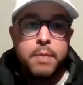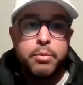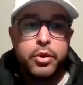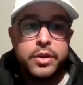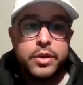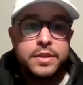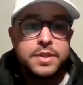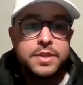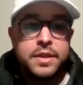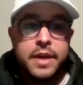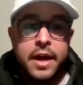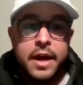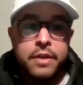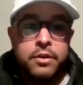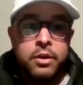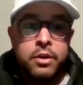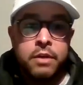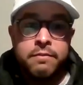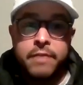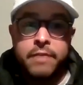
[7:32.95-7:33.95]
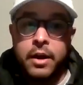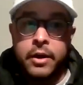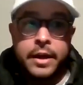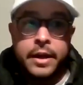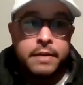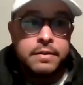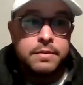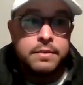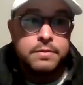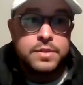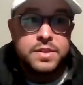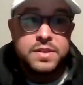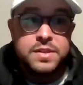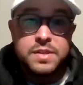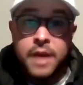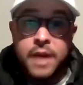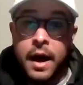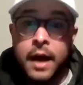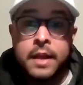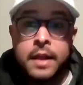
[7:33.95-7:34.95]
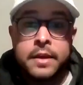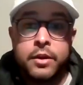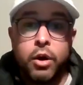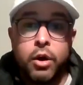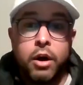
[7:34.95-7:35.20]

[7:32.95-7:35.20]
putting together a very solid